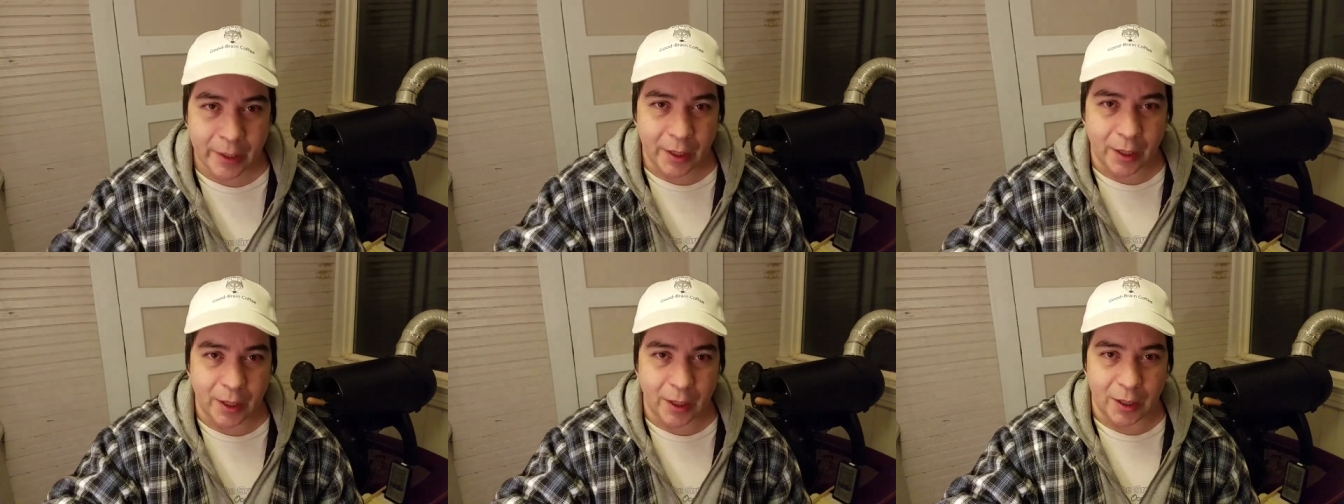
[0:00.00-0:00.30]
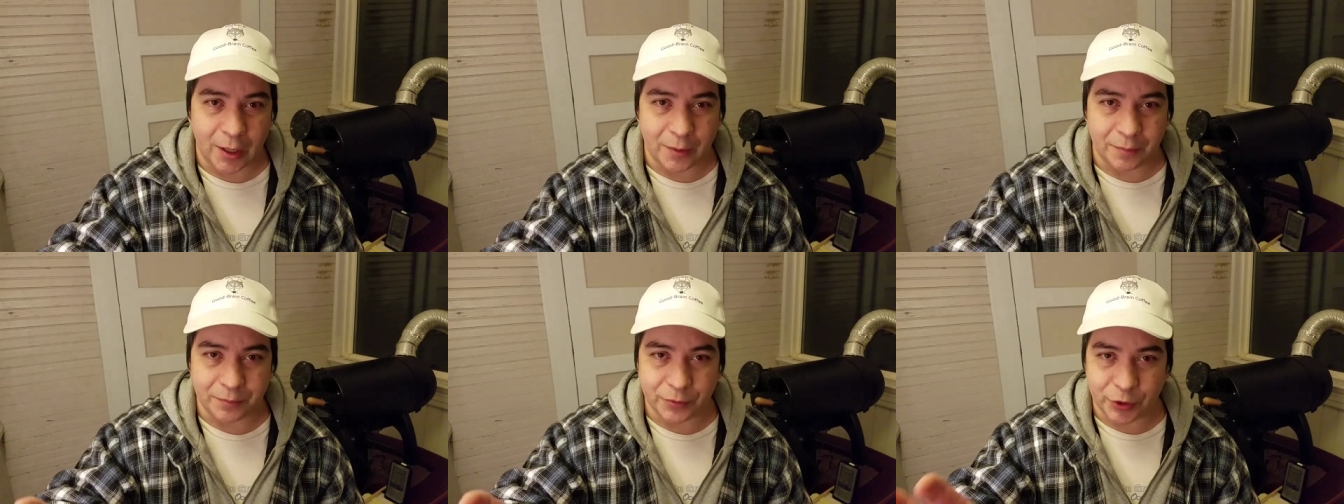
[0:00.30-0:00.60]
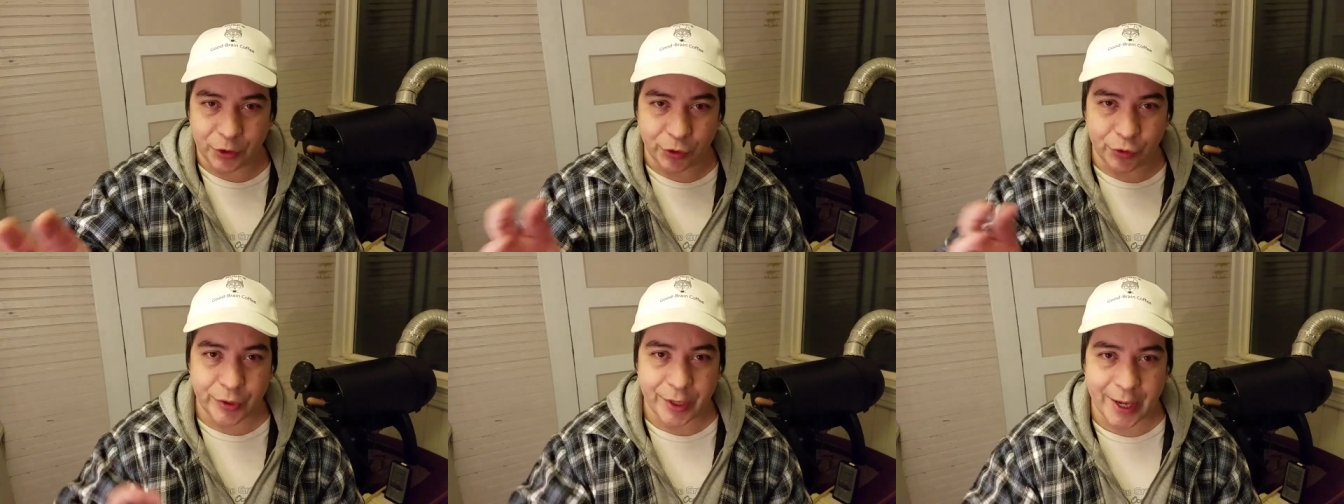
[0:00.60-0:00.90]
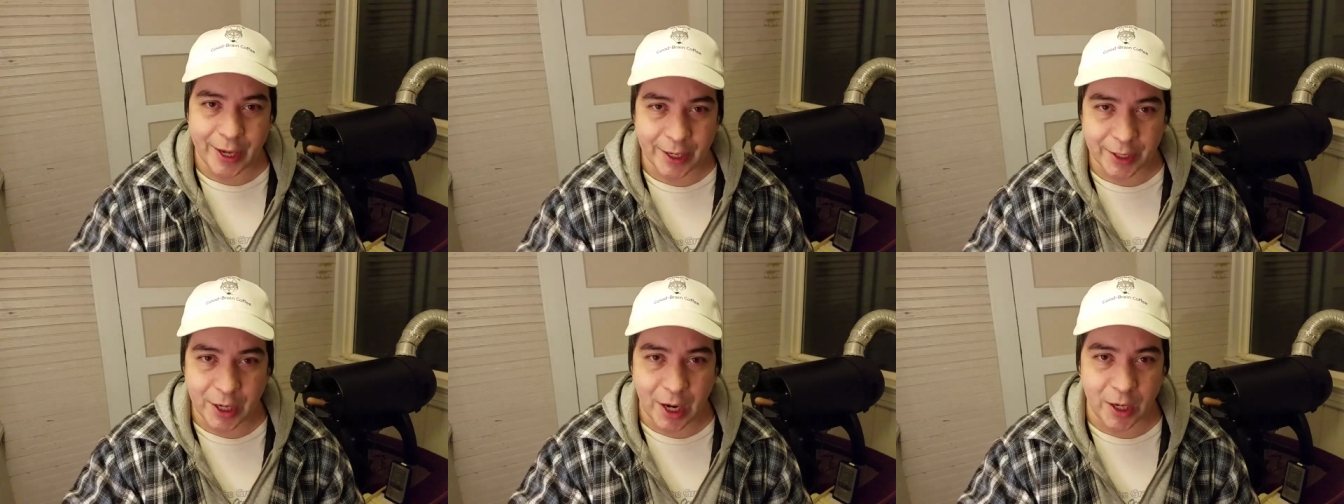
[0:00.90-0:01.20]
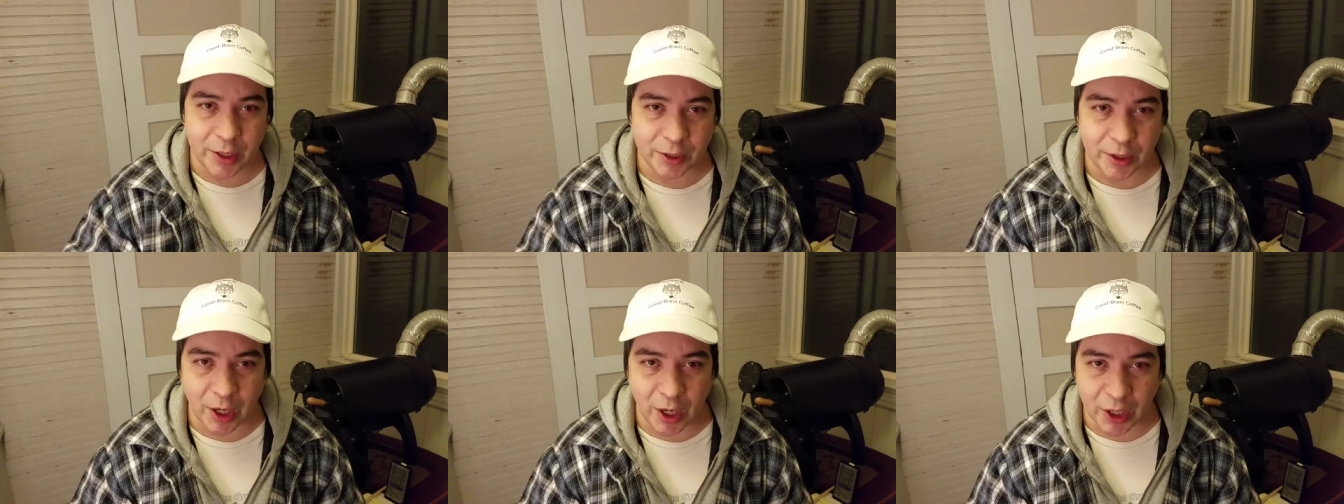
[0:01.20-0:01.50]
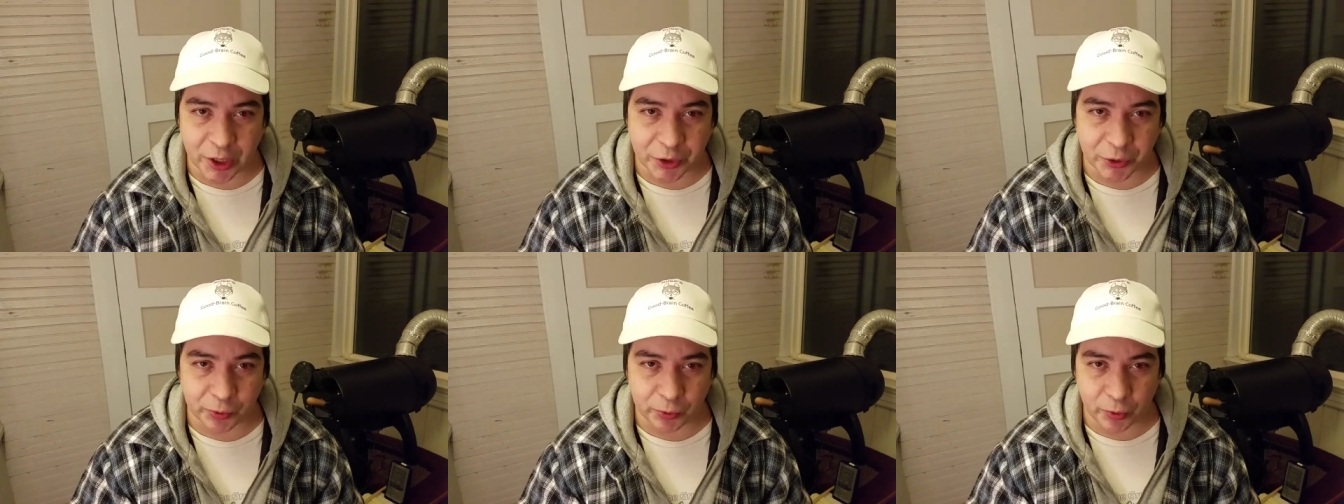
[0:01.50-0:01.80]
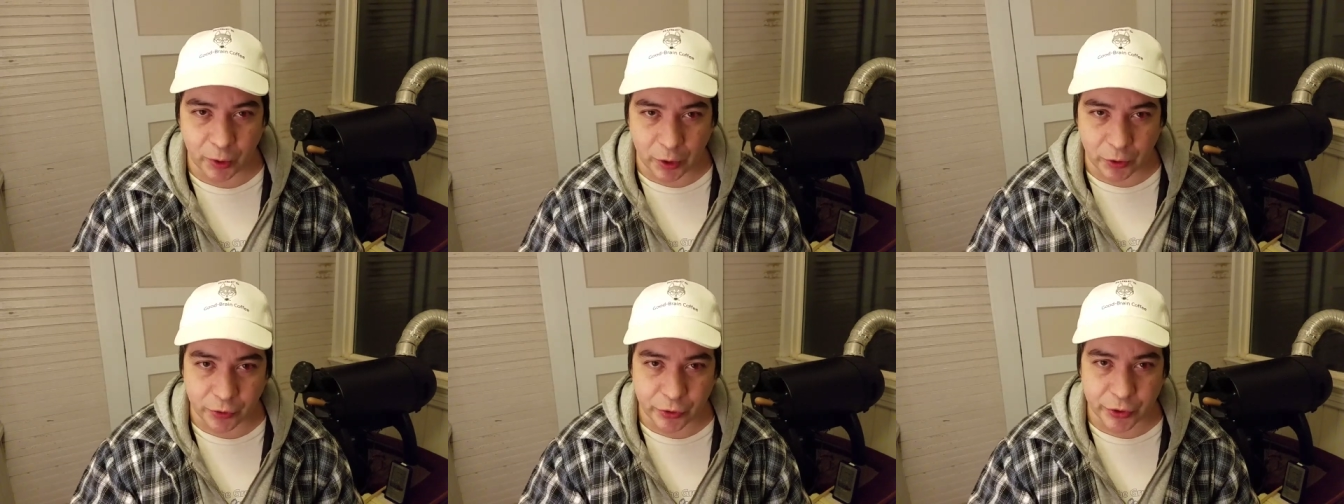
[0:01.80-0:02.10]
Um, you cannot
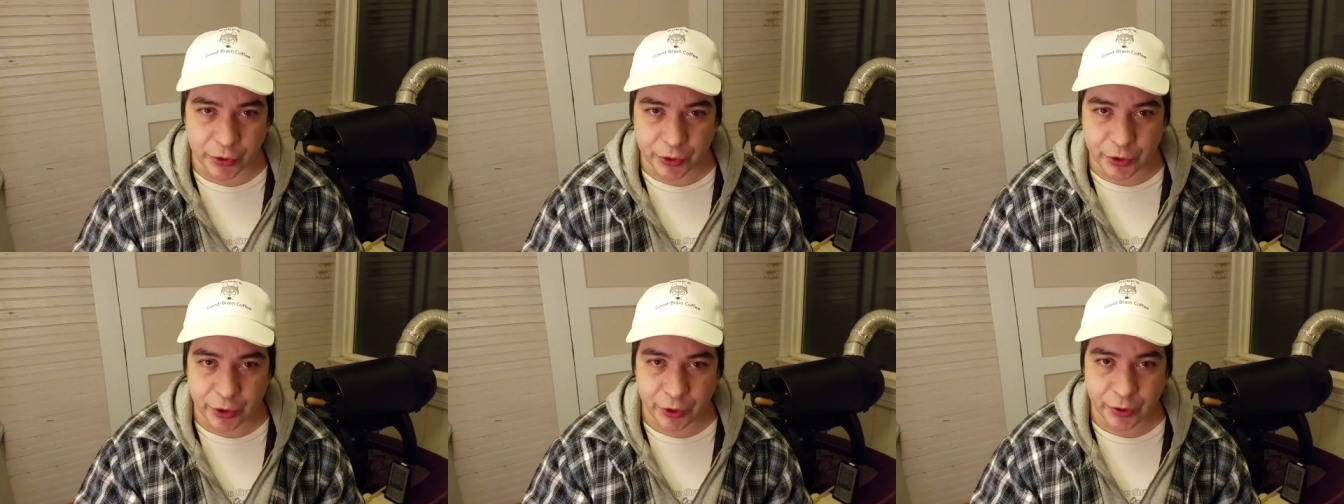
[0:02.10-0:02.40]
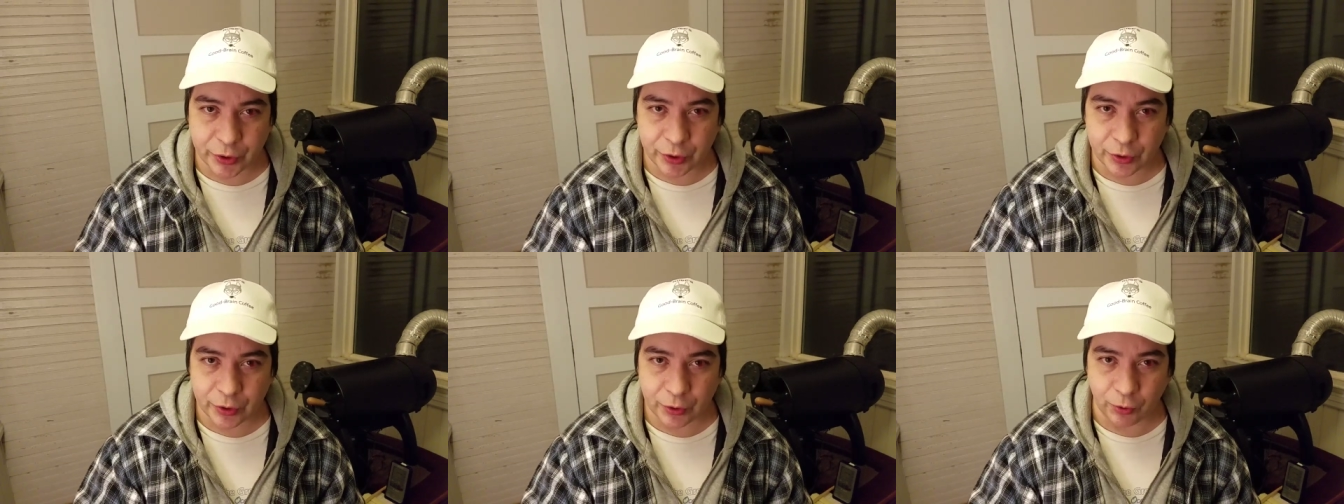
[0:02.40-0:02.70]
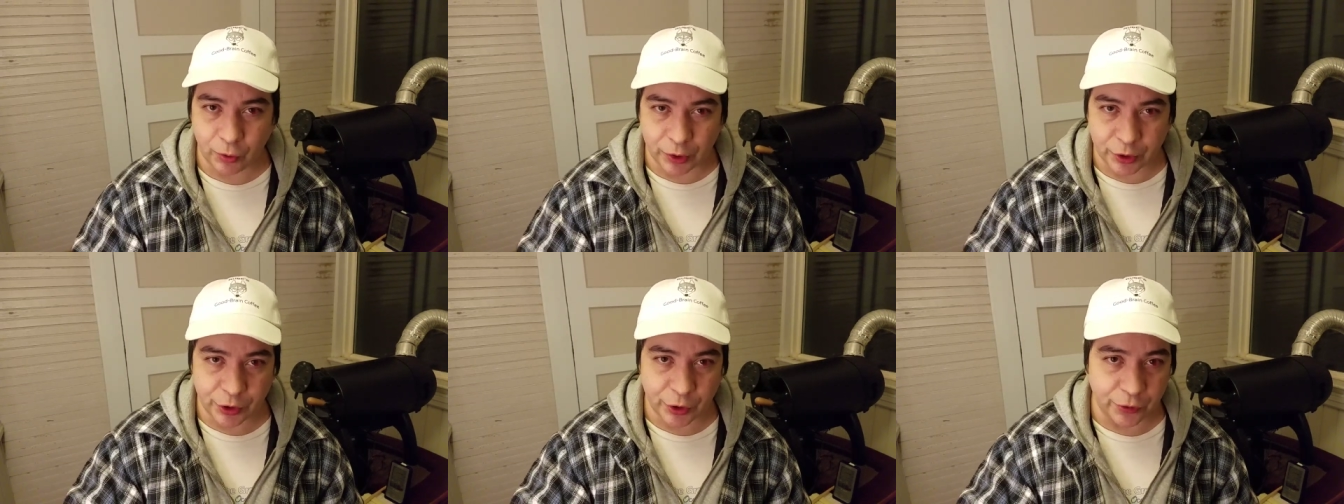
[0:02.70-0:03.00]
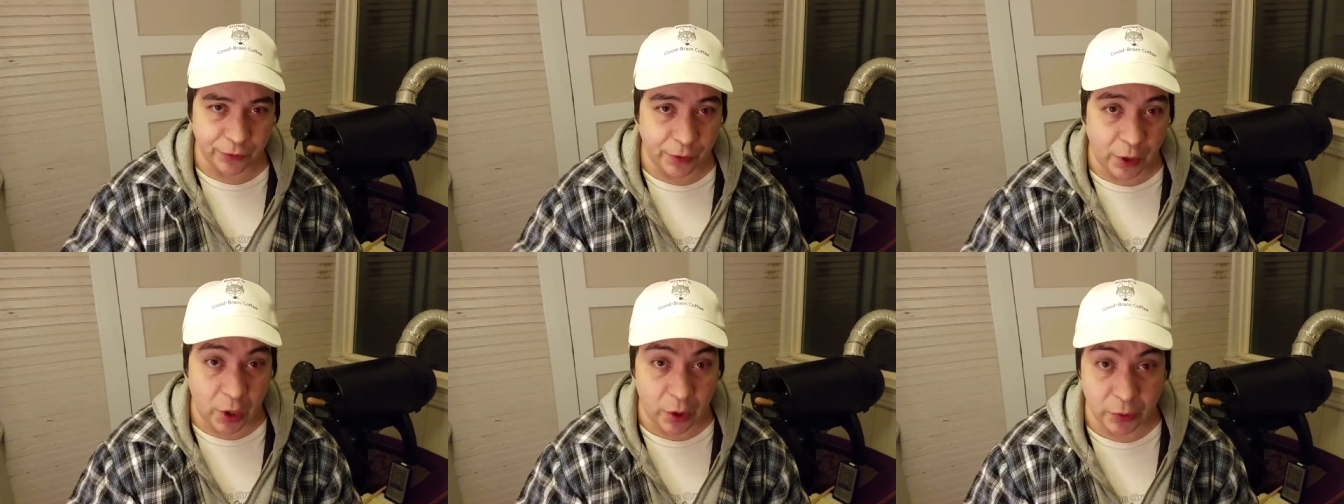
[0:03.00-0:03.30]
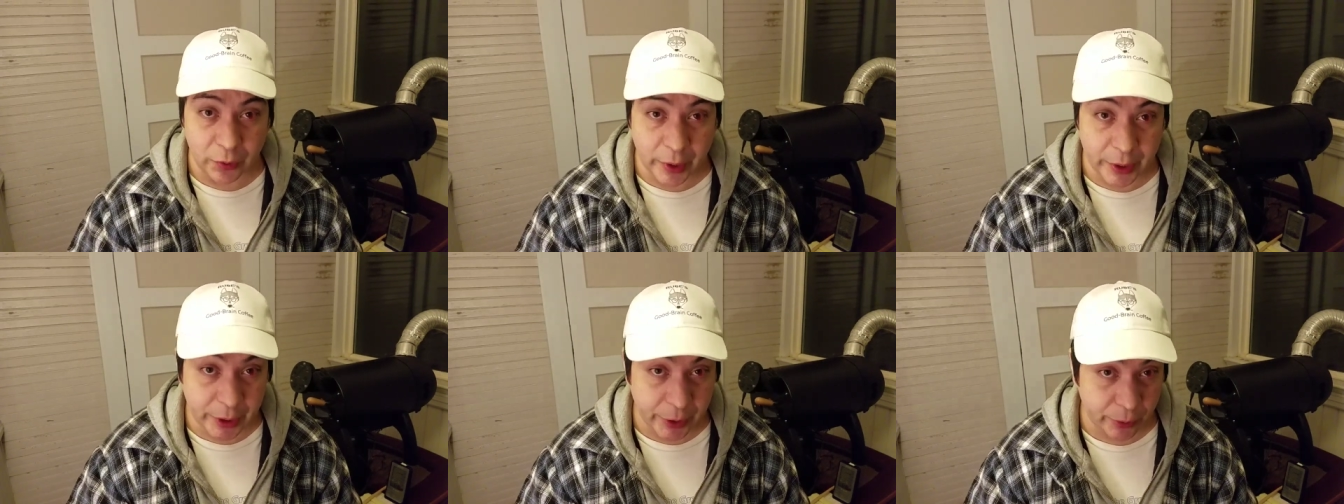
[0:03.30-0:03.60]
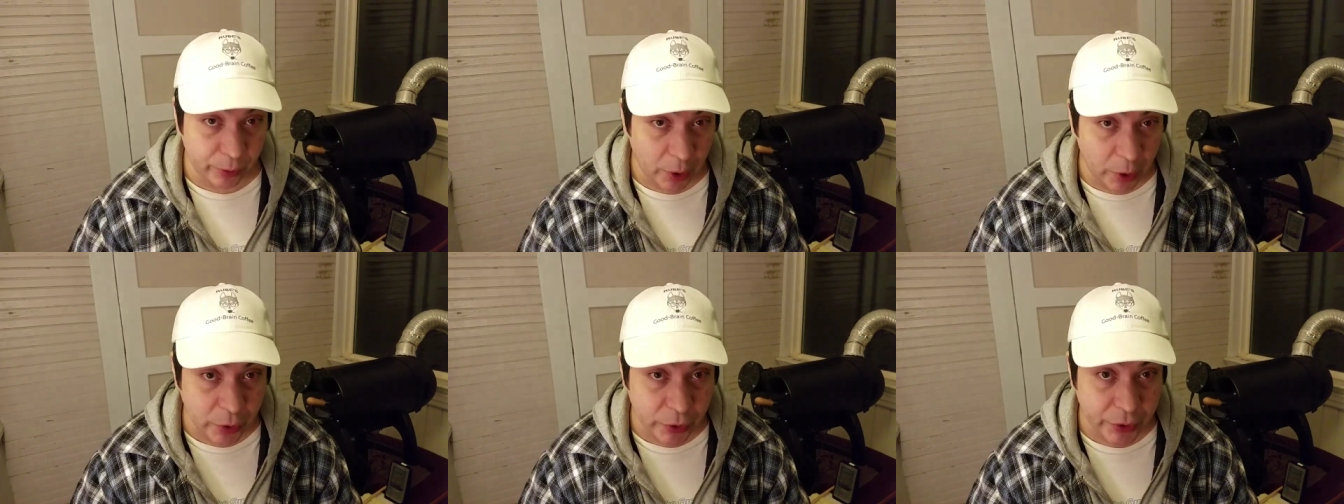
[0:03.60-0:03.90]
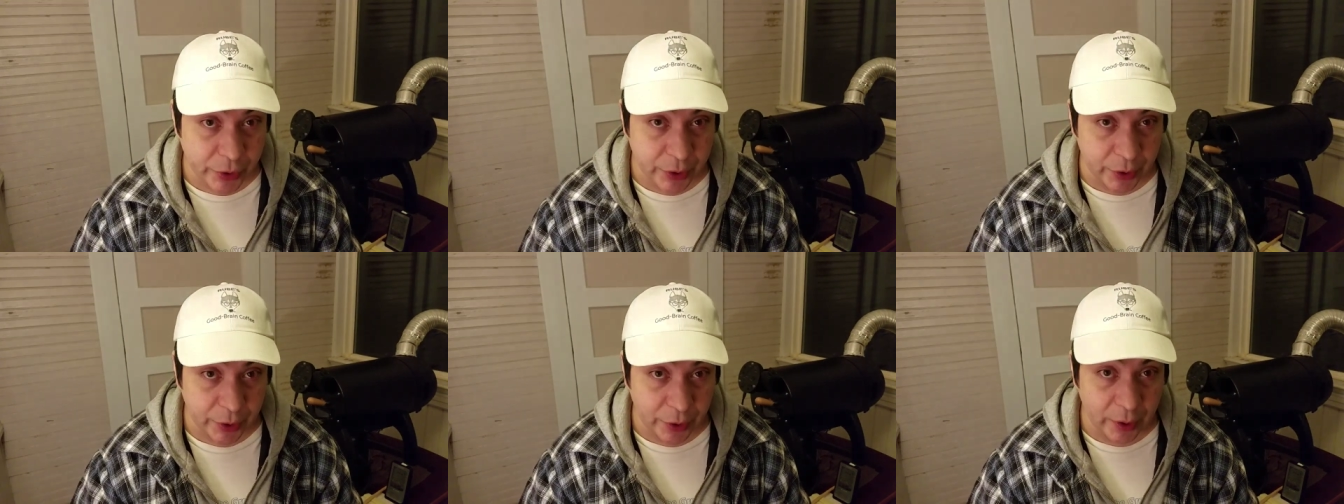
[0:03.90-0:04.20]
unroast what you've already
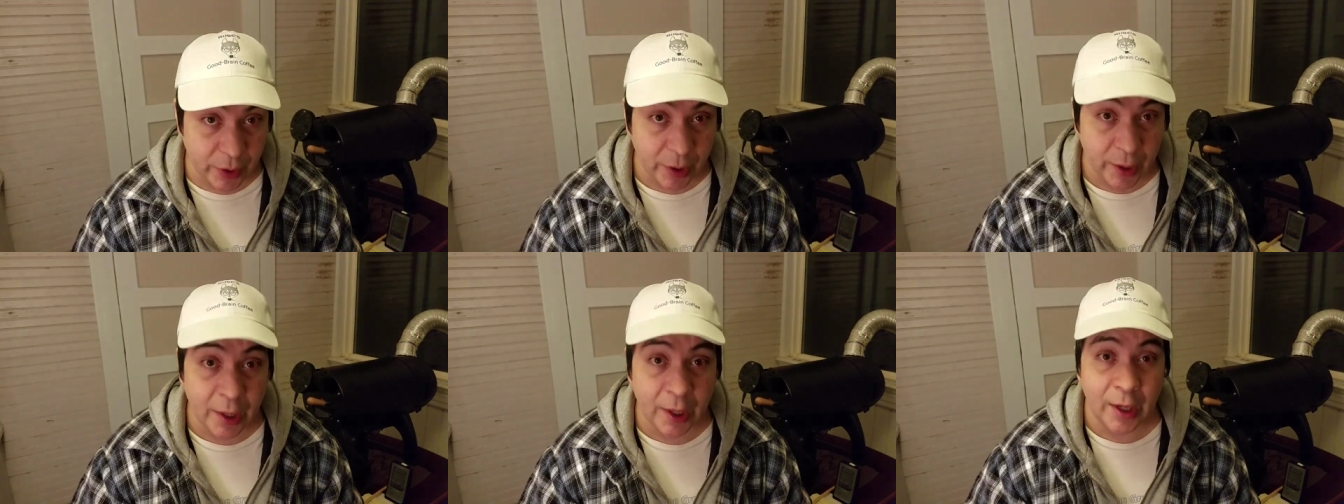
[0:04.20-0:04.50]
roasted.